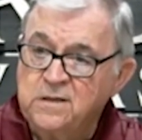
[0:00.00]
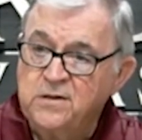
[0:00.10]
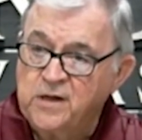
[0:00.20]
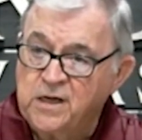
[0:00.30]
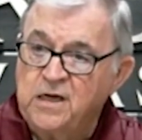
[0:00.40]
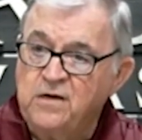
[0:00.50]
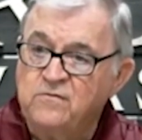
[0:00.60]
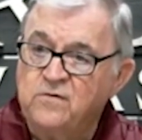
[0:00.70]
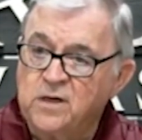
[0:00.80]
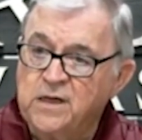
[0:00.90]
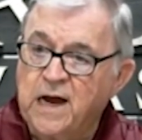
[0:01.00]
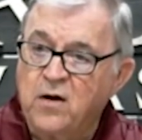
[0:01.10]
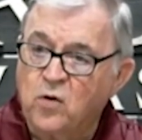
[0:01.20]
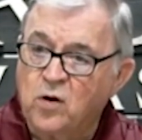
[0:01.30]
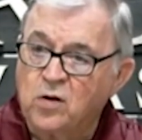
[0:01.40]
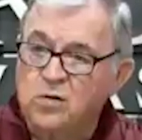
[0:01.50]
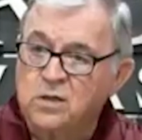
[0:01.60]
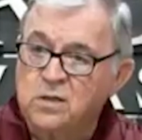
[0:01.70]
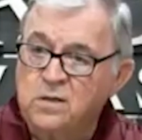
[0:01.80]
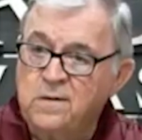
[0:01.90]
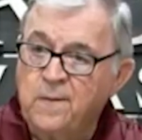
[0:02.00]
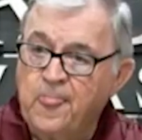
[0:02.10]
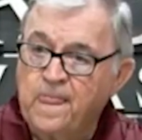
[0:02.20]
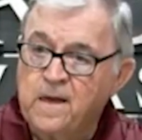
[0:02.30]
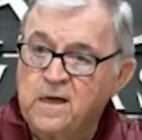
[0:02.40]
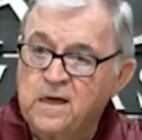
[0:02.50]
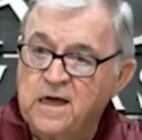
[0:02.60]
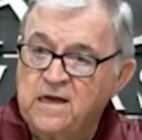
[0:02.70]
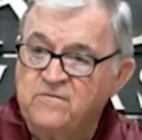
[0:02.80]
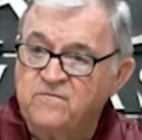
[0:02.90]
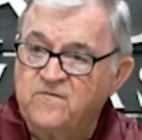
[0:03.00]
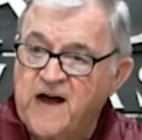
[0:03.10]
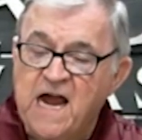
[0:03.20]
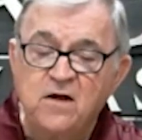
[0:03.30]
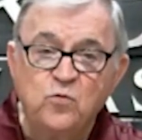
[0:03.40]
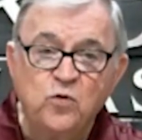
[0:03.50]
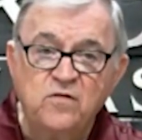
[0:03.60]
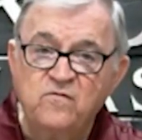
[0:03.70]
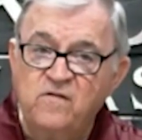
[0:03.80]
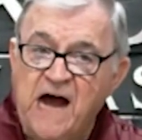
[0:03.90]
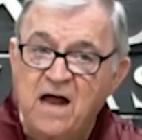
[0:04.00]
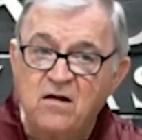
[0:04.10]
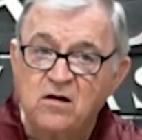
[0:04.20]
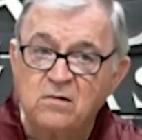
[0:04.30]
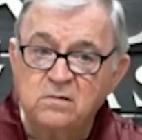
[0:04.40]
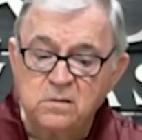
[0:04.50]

the evil in our world, and fight with valor,